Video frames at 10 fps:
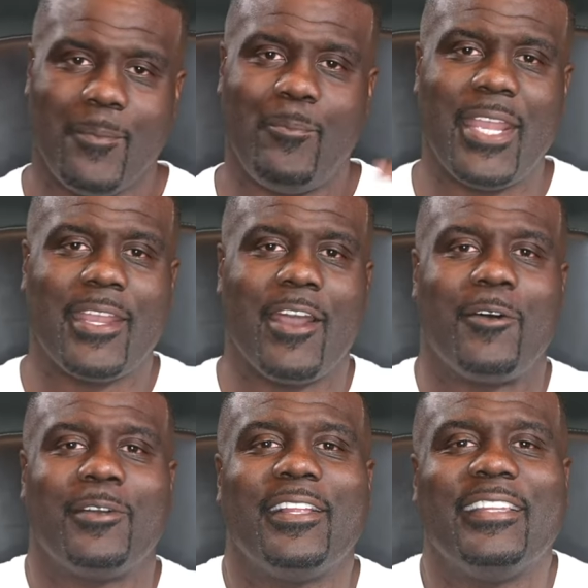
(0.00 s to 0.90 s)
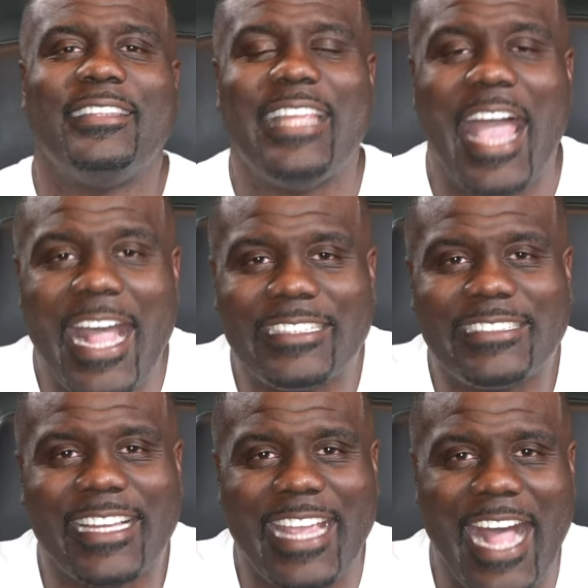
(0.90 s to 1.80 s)
Bingo. That's
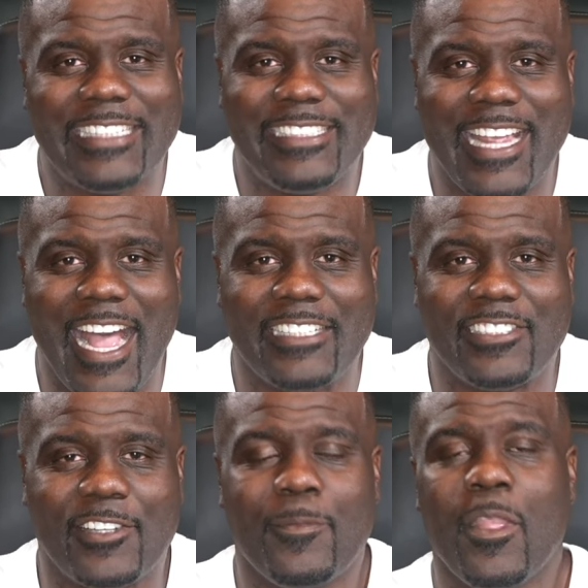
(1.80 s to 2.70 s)
the gotcha gotcha.